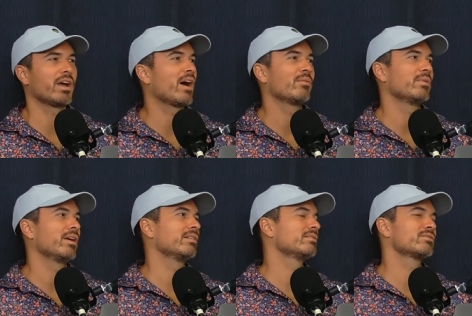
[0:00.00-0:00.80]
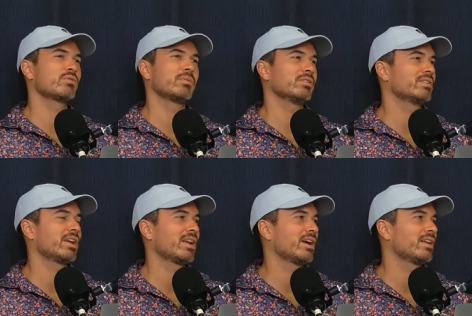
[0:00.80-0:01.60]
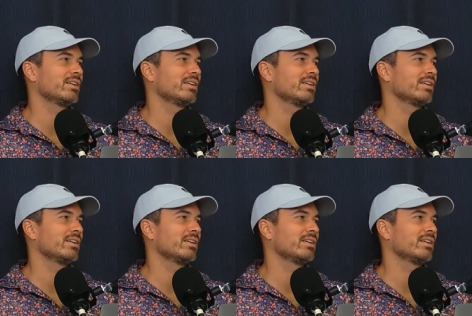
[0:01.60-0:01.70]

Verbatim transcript: out, man. Swimming will take it out of you.